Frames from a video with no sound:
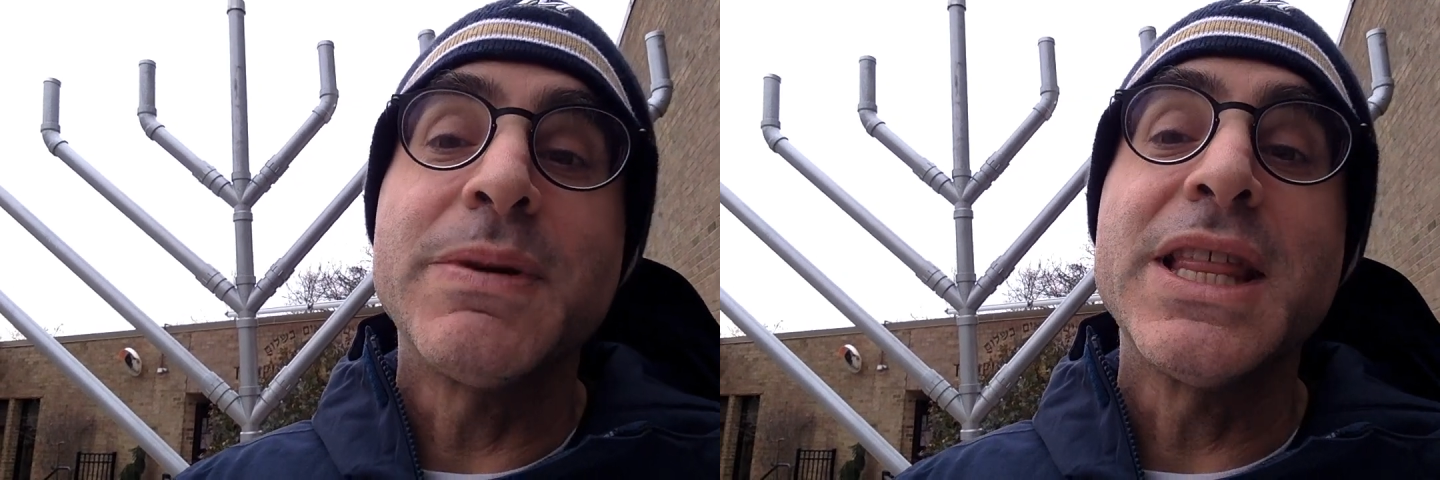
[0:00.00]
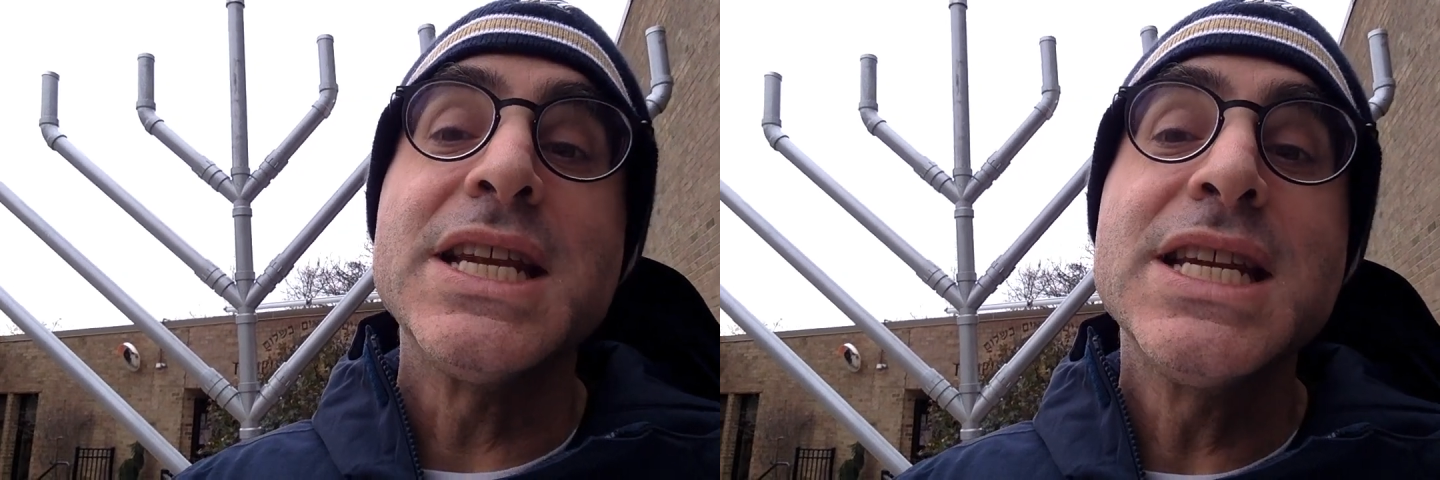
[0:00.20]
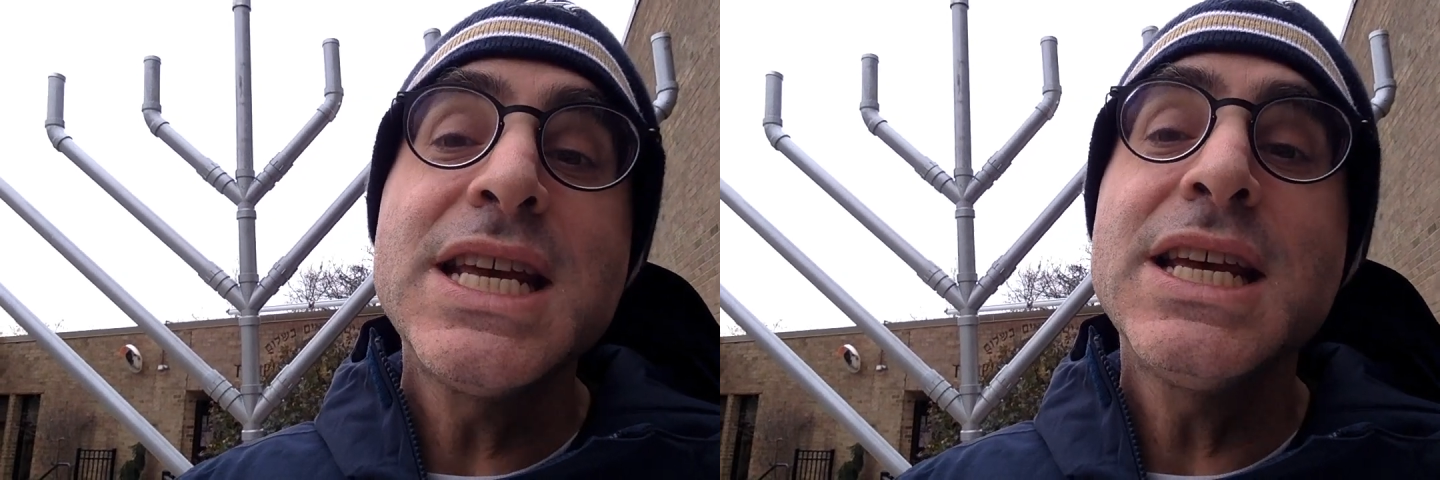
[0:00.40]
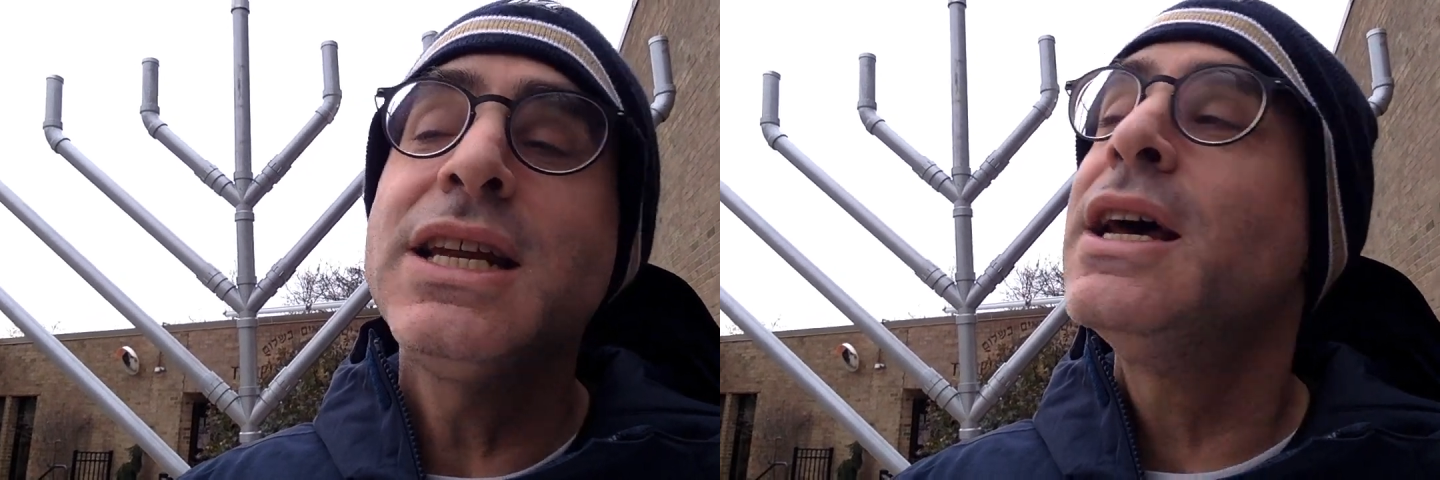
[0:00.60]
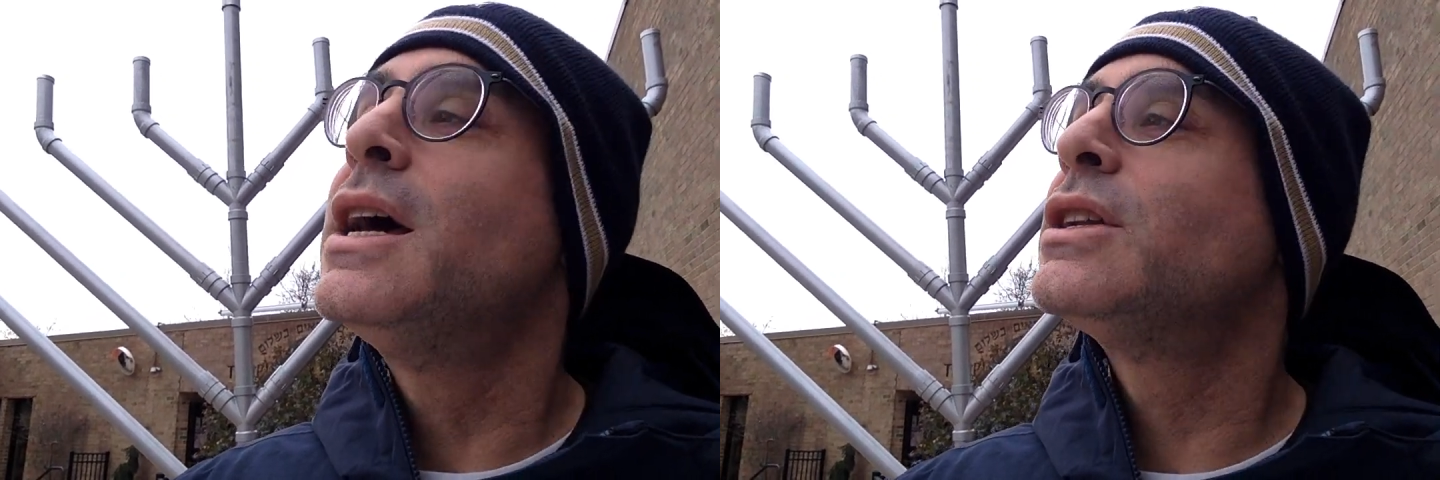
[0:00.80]
but the need
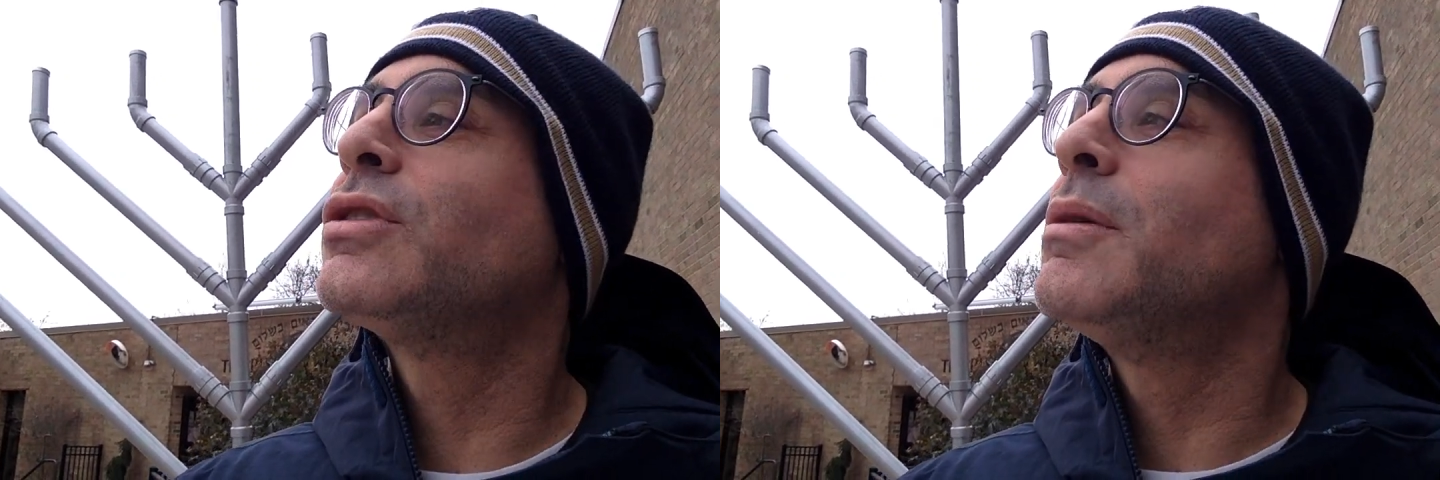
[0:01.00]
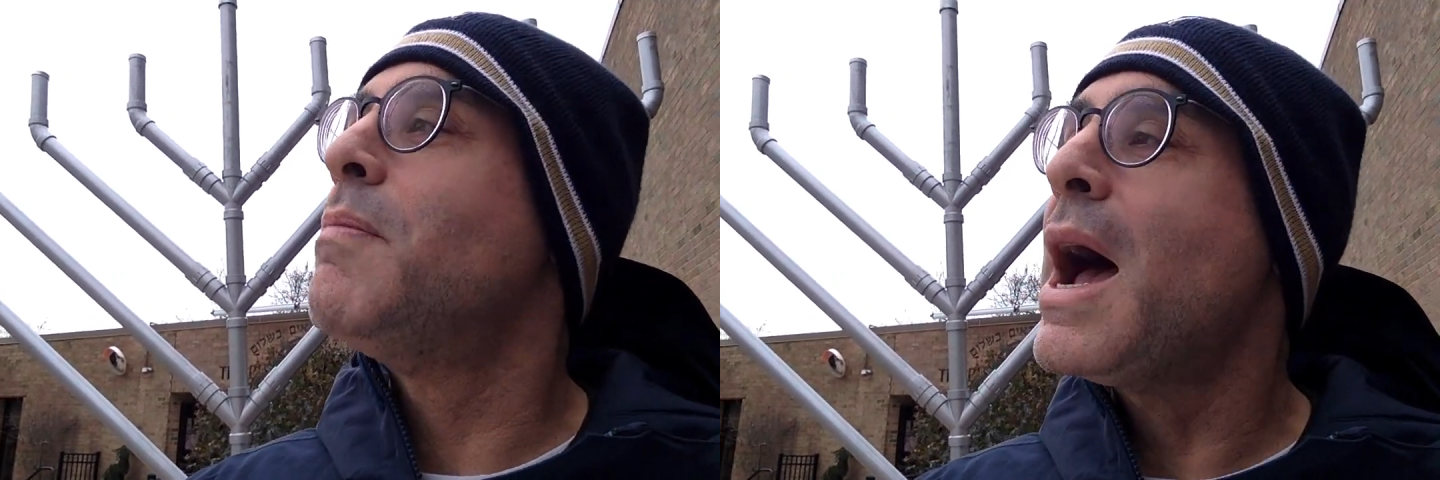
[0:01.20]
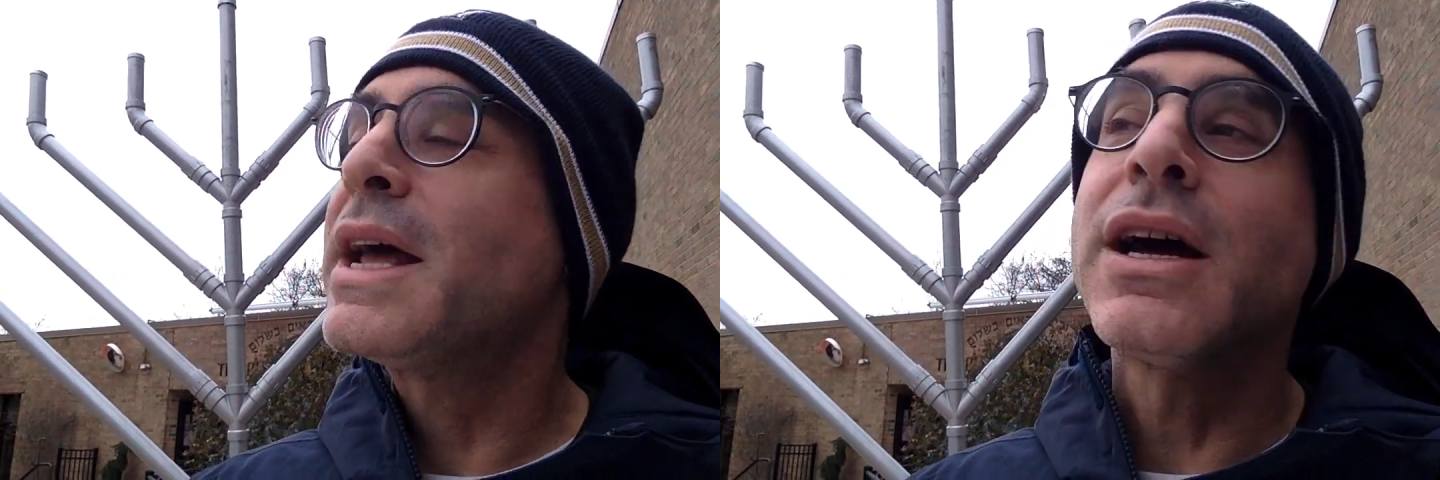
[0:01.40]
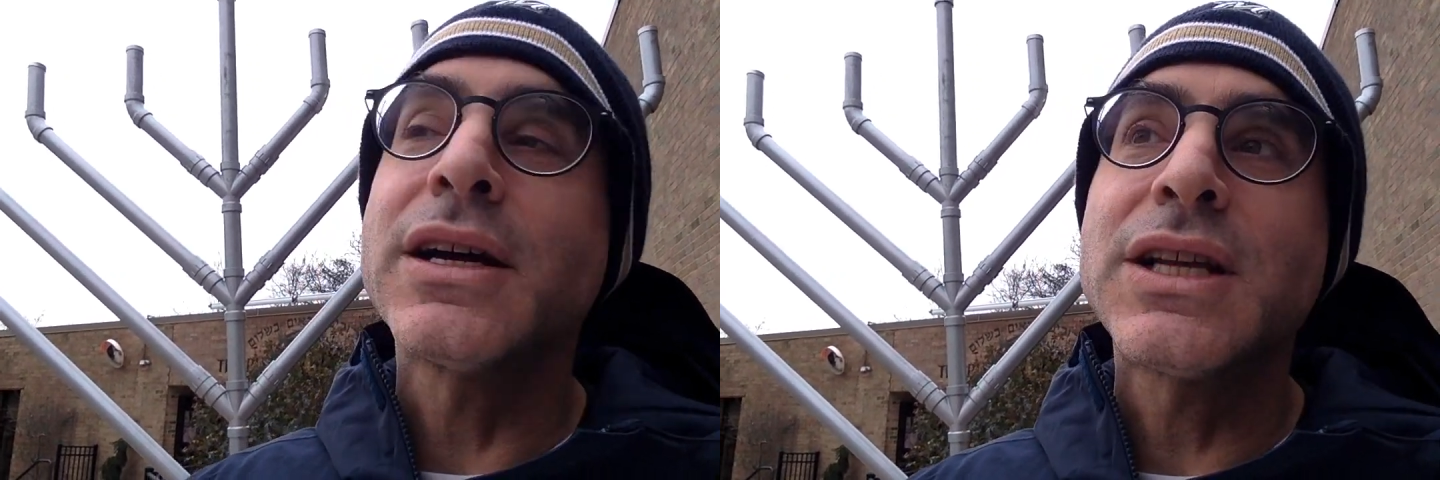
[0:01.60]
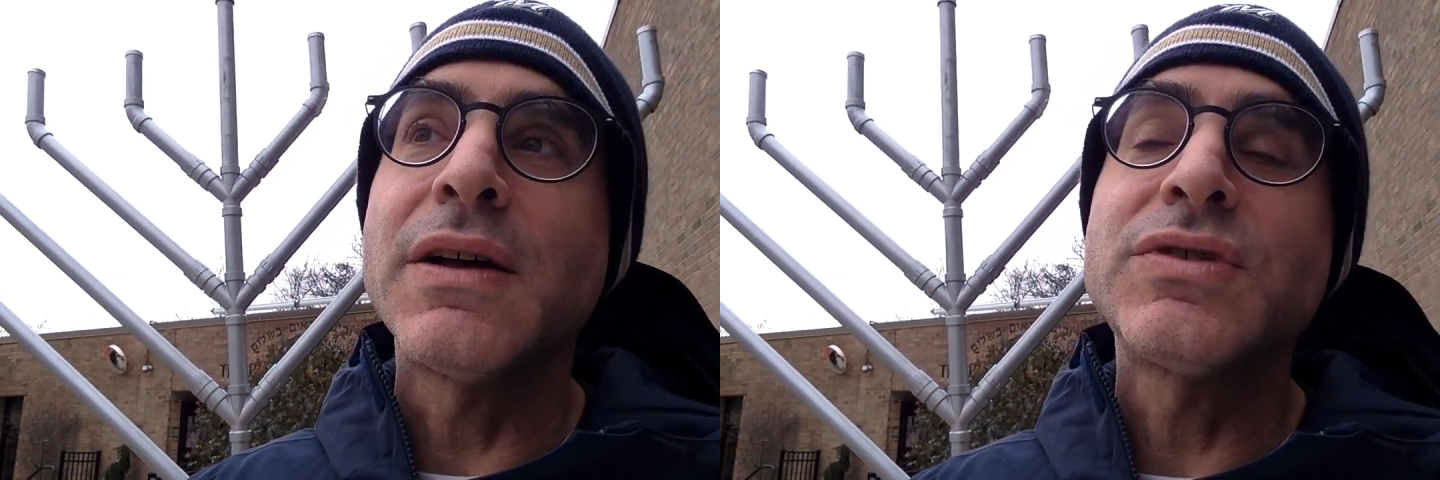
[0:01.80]
to remind
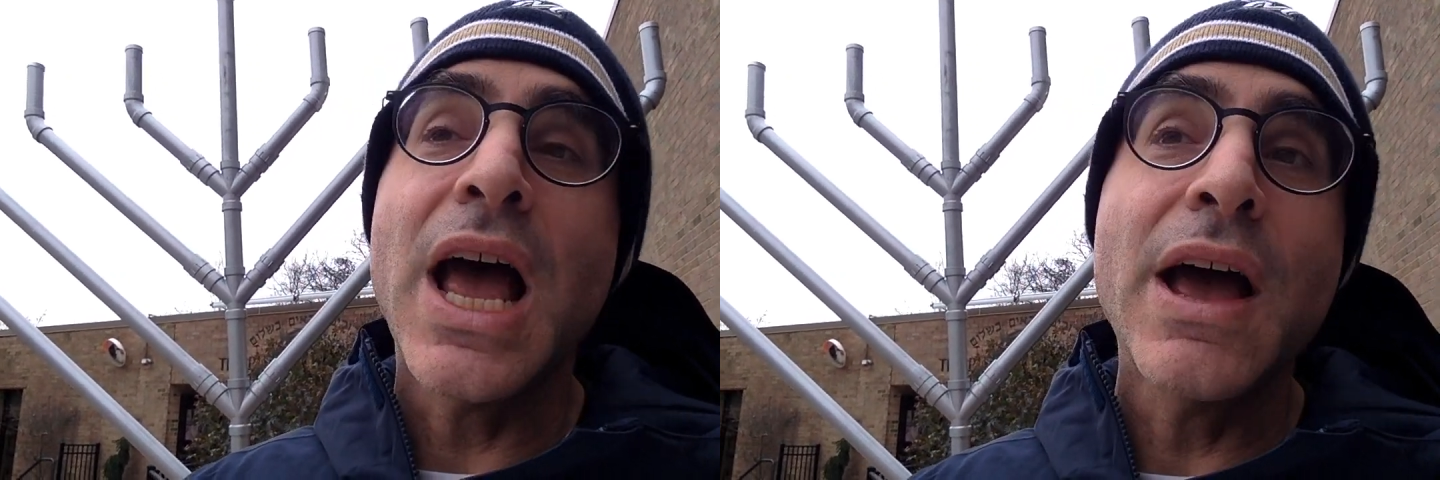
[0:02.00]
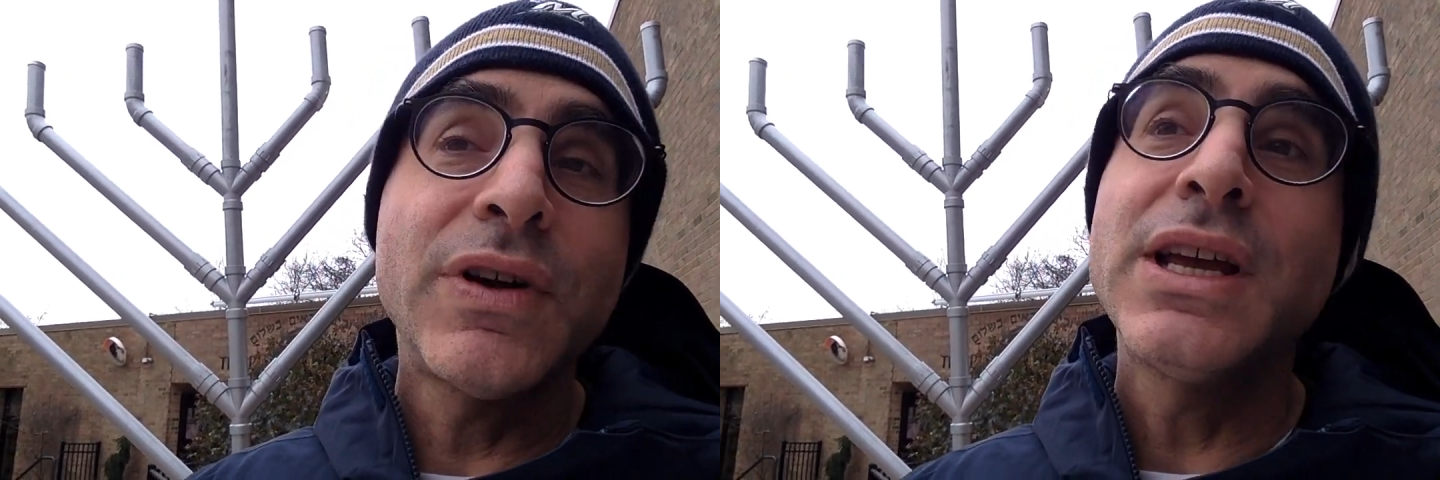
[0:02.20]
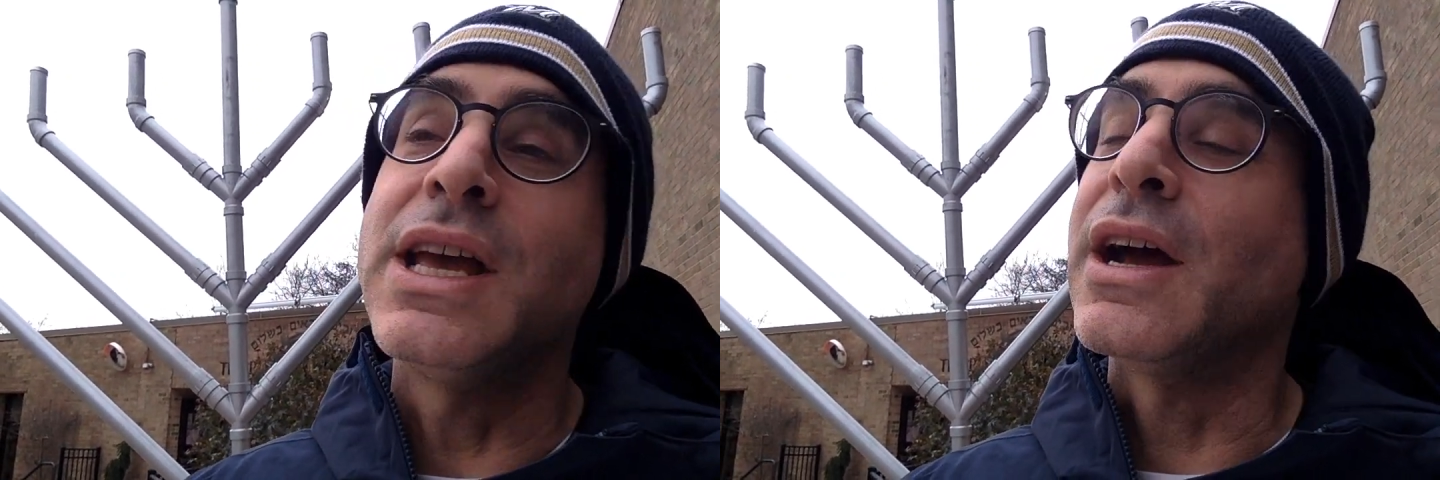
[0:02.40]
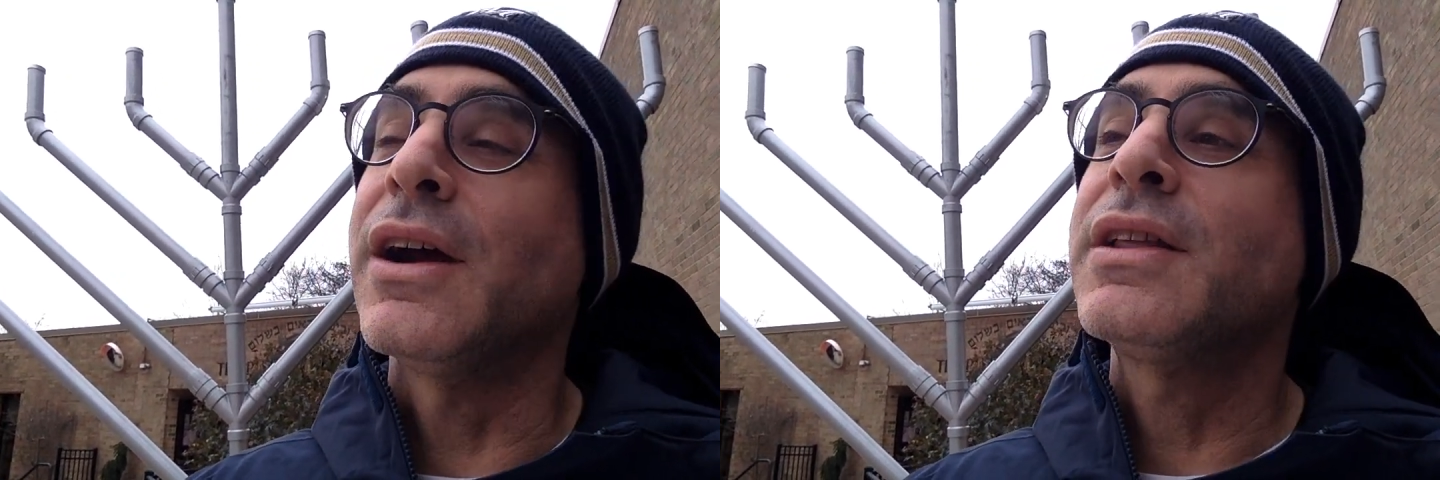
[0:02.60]
ourselves every year